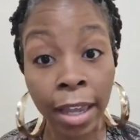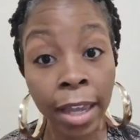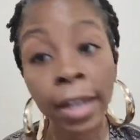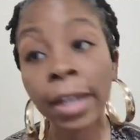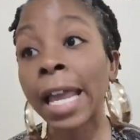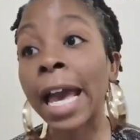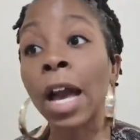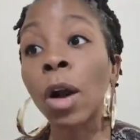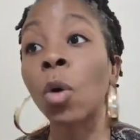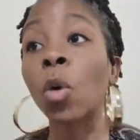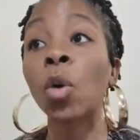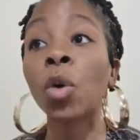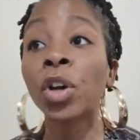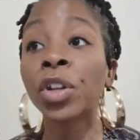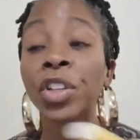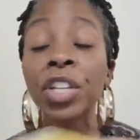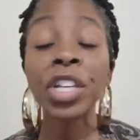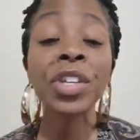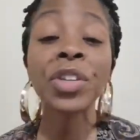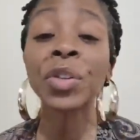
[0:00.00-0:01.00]
And not all
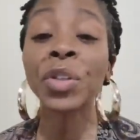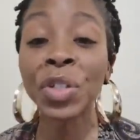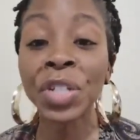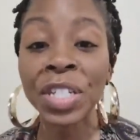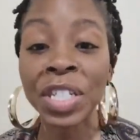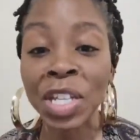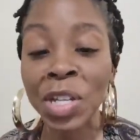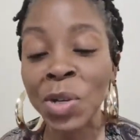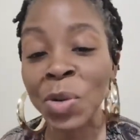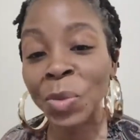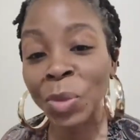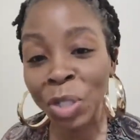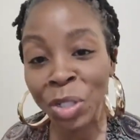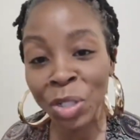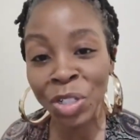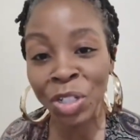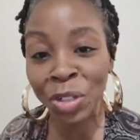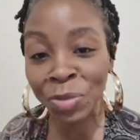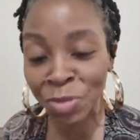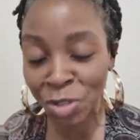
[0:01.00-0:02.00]
leaders, in the
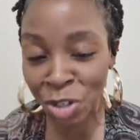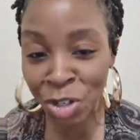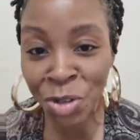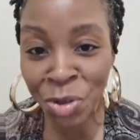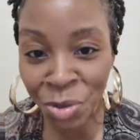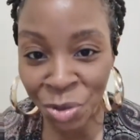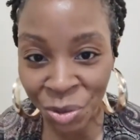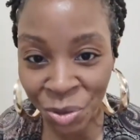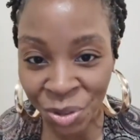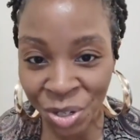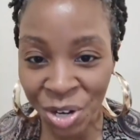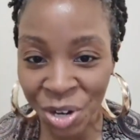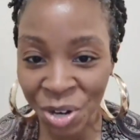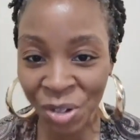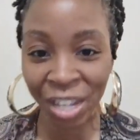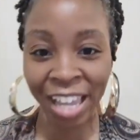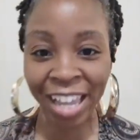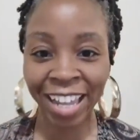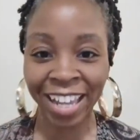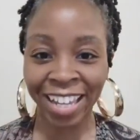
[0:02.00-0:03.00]
words of Jew,
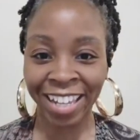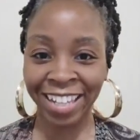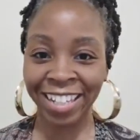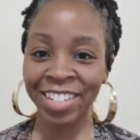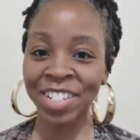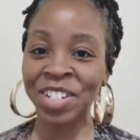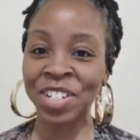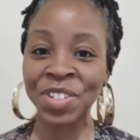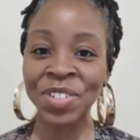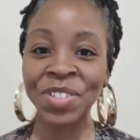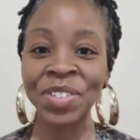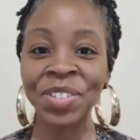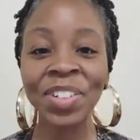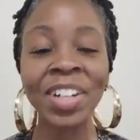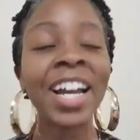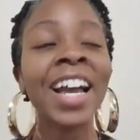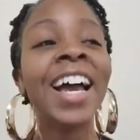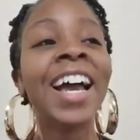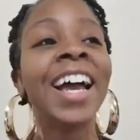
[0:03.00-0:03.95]
okay? Jew.